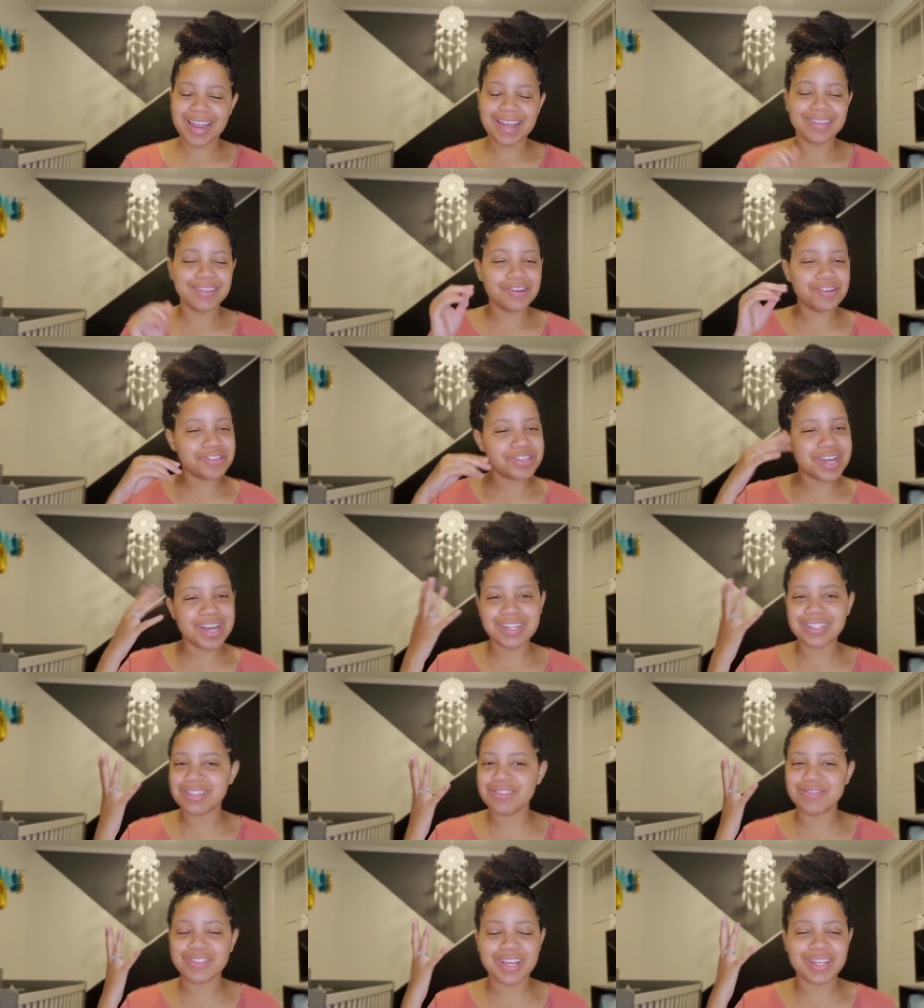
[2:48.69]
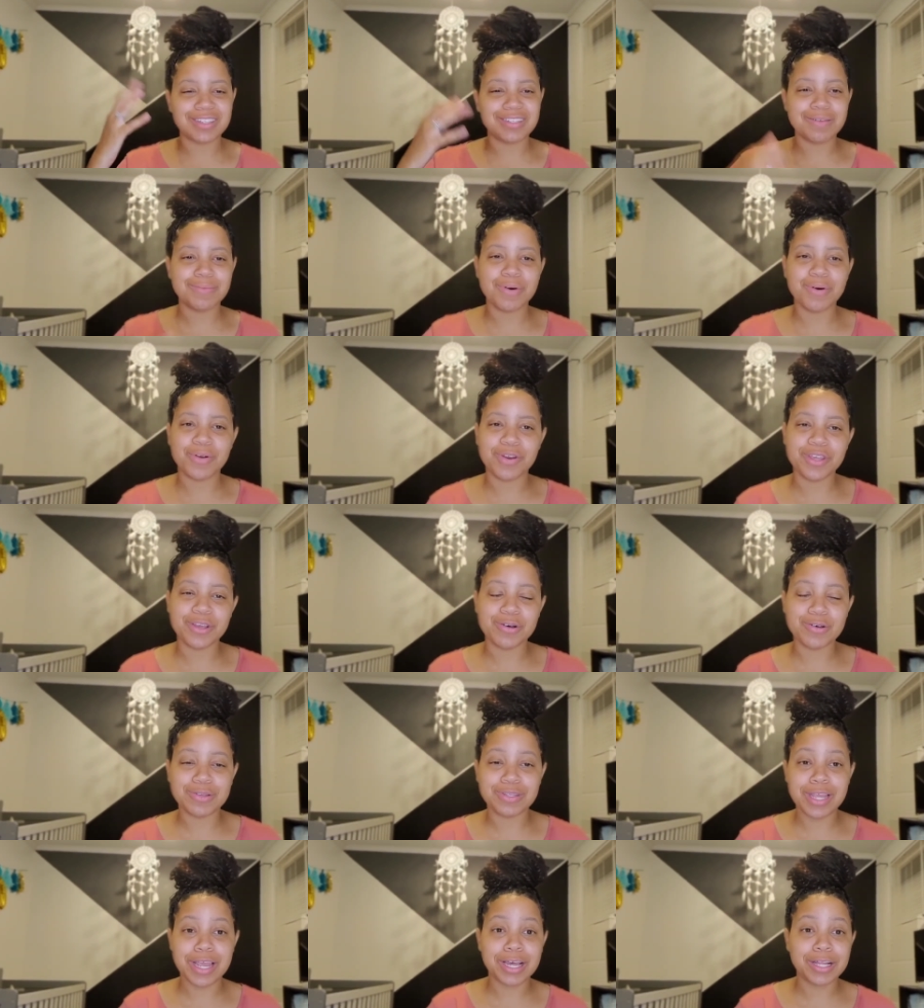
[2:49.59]
and there's tons of
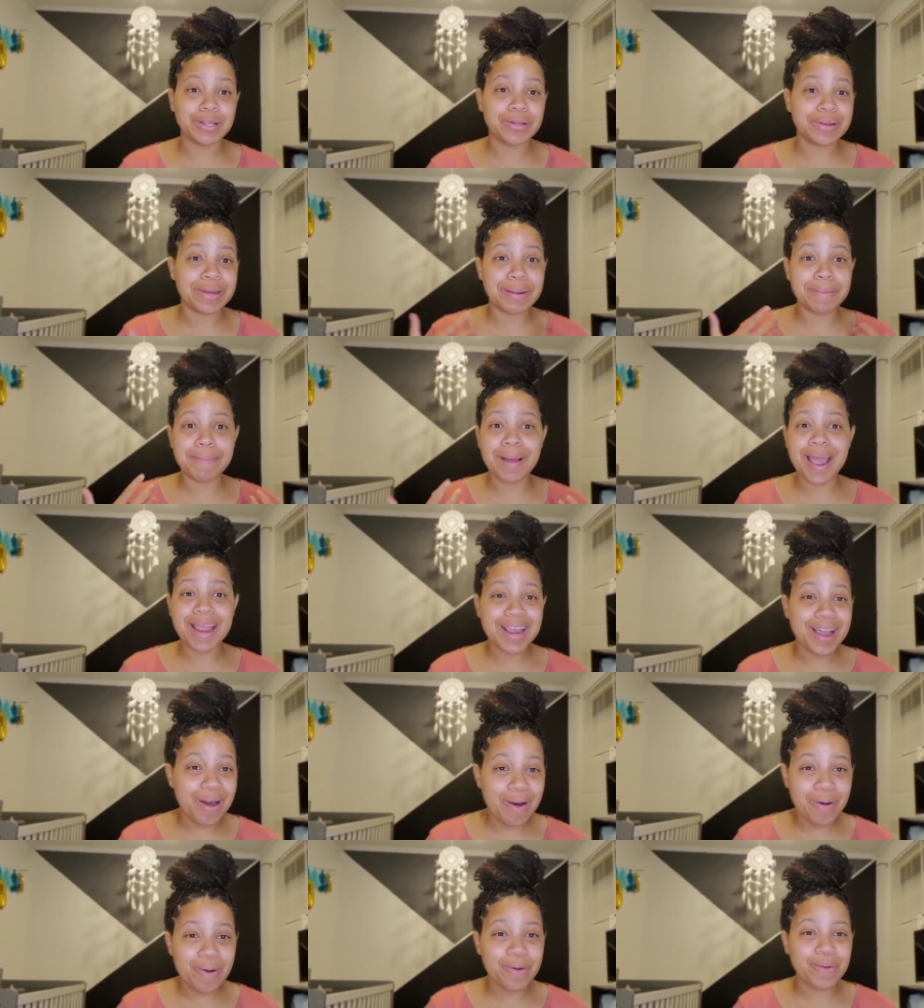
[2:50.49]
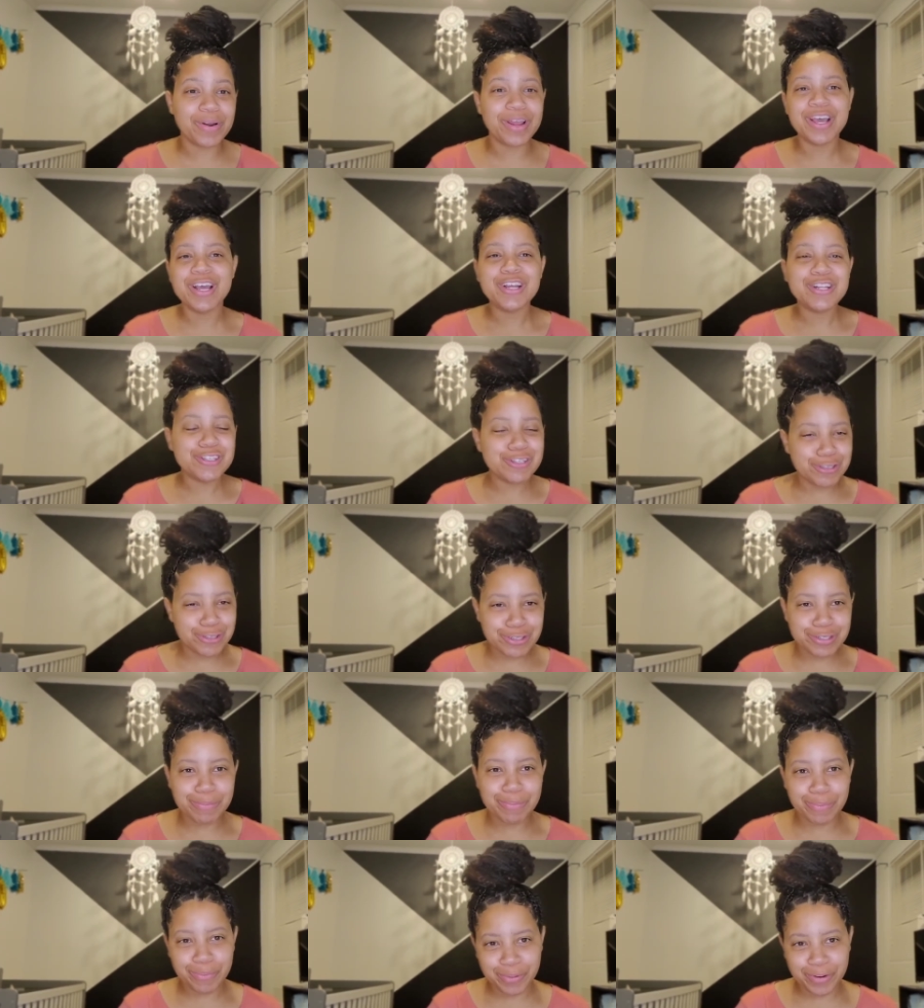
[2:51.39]
testimonials, including my own, to
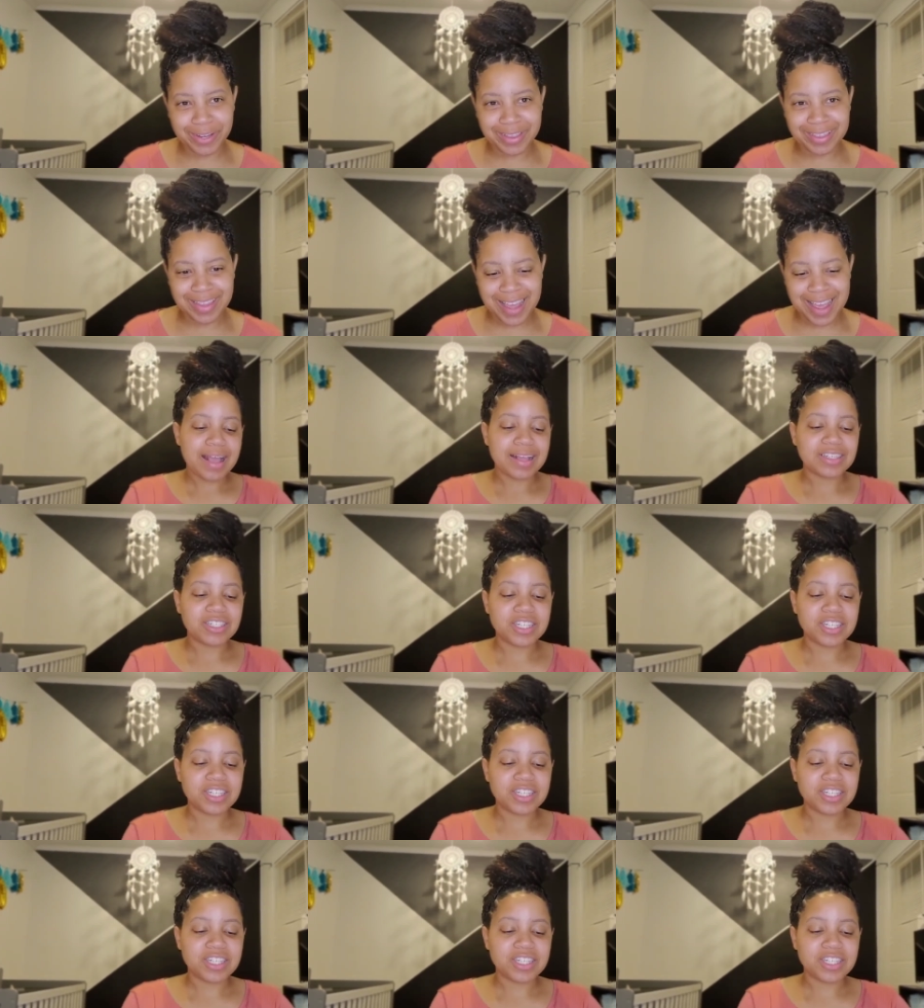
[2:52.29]
support that.